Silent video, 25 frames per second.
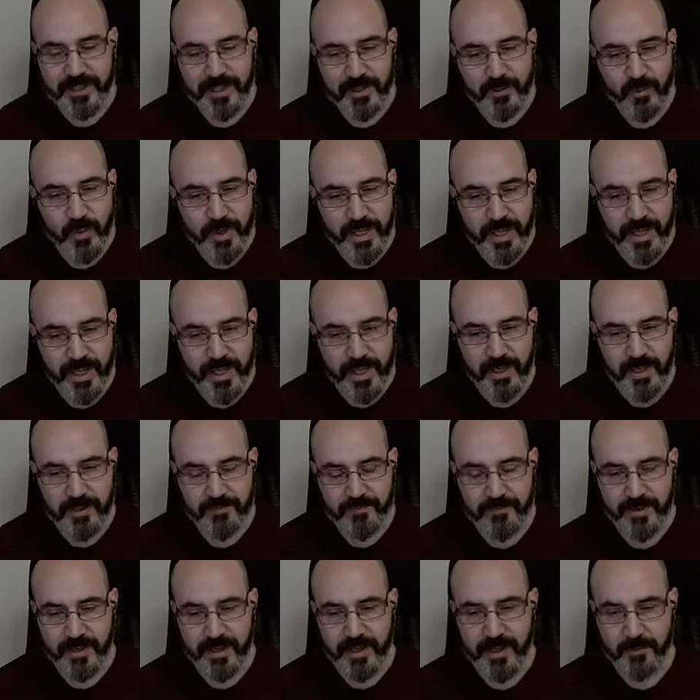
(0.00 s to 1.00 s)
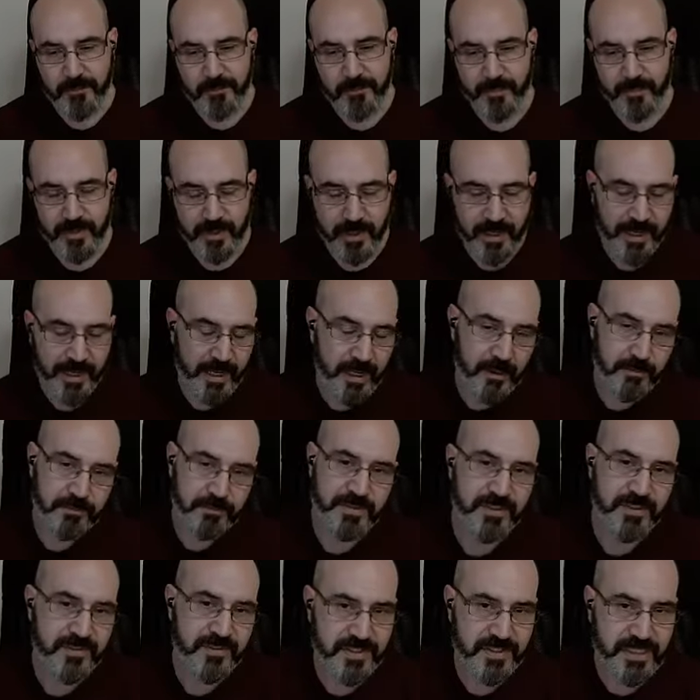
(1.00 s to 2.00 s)
and then we have I am
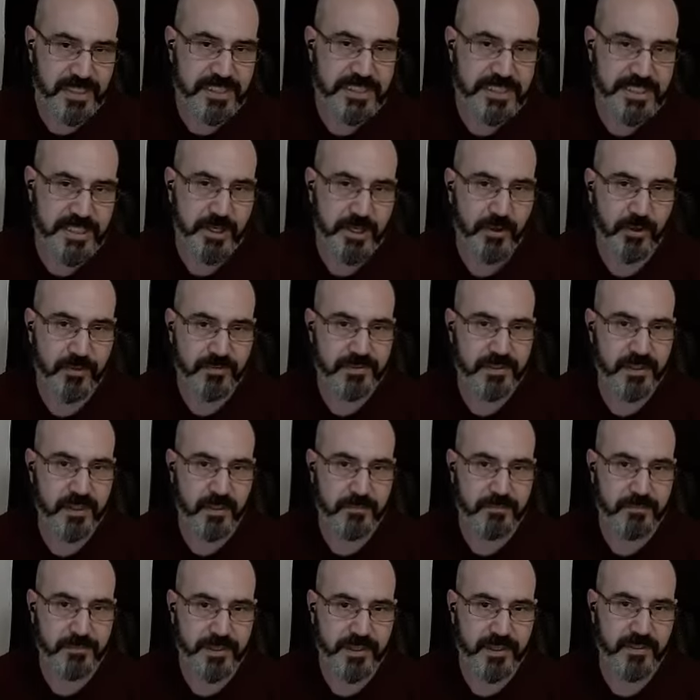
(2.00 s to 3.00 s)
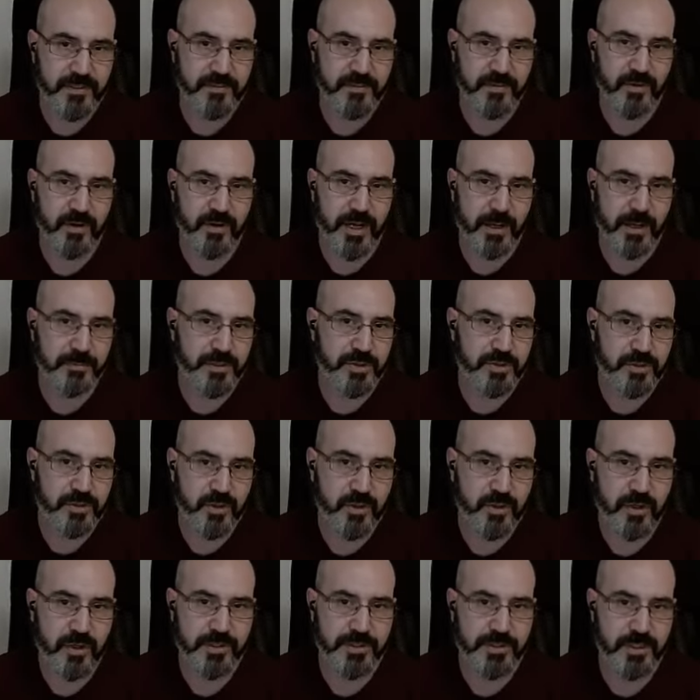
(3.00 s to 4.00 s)
the CTO of the company, so I'm in
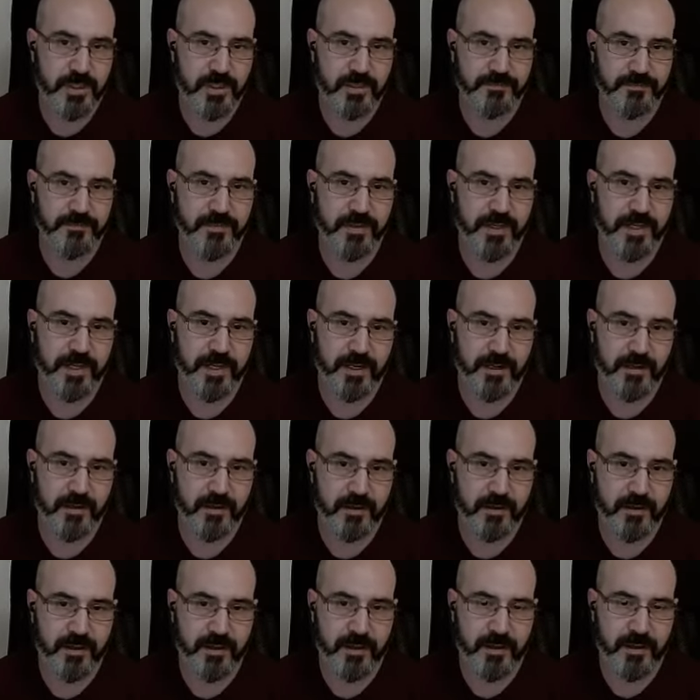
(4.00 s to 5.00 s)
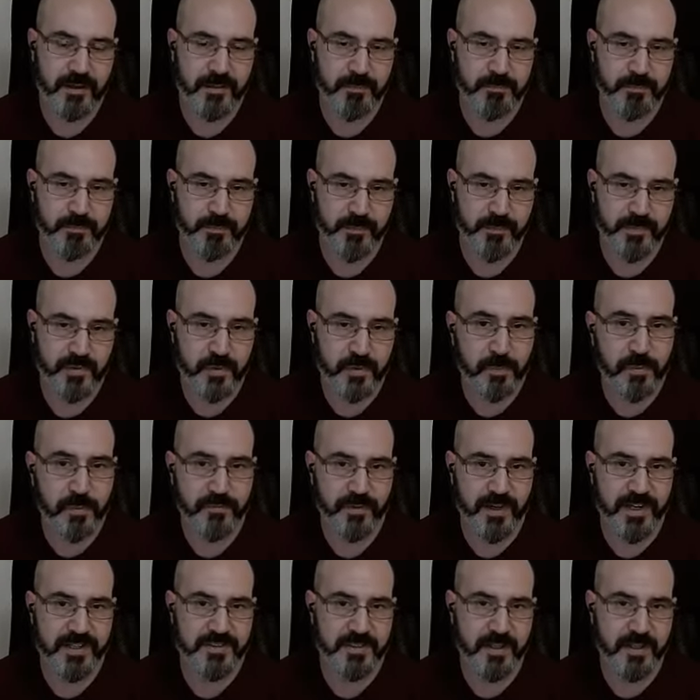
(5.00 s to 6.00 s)
charge of
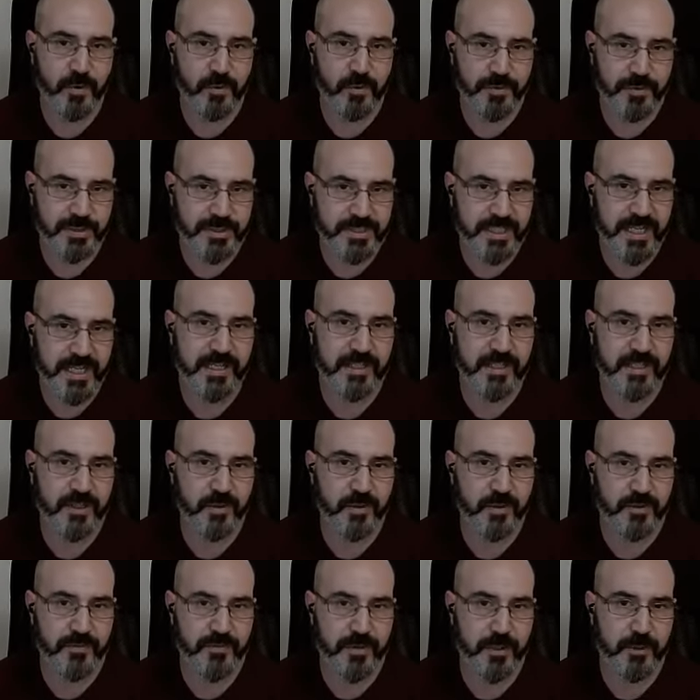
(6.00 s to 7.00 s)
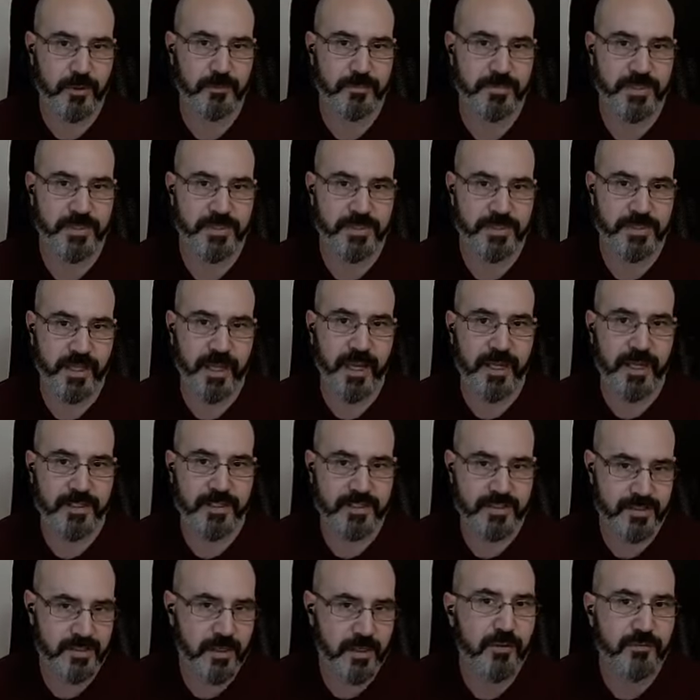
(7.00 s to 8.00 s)
supervising all the technical development and
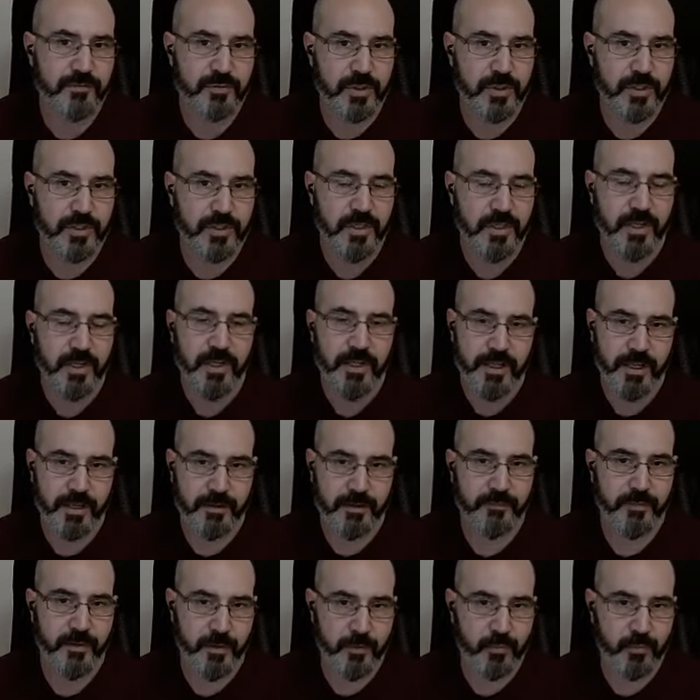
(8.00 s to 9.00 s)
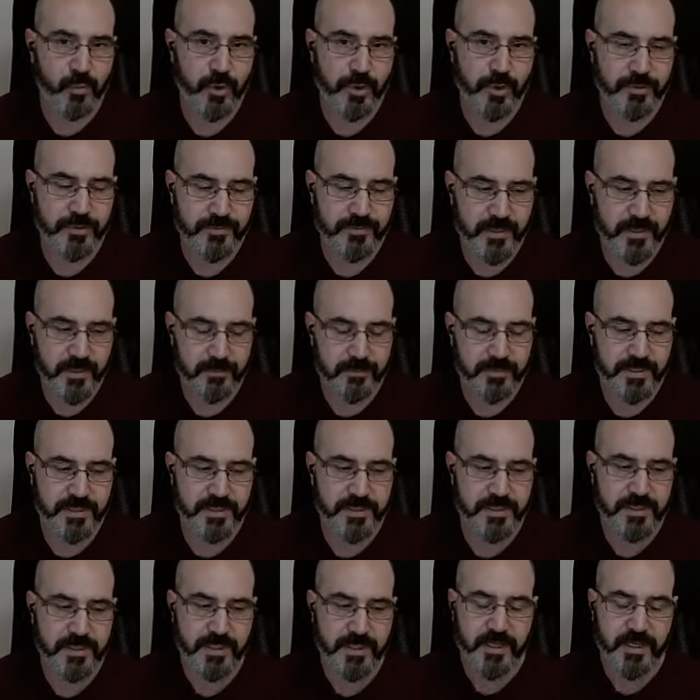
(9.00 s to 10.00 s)
the software and firmware
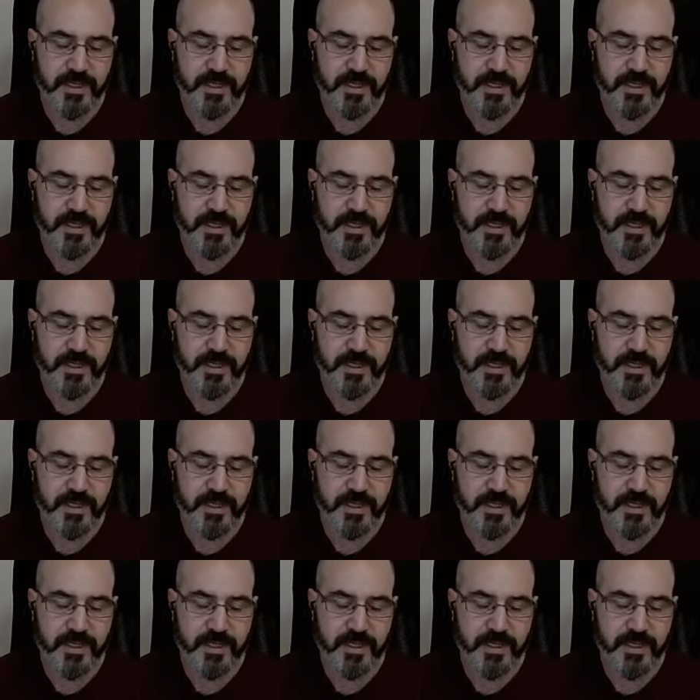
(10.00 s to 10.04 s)
development.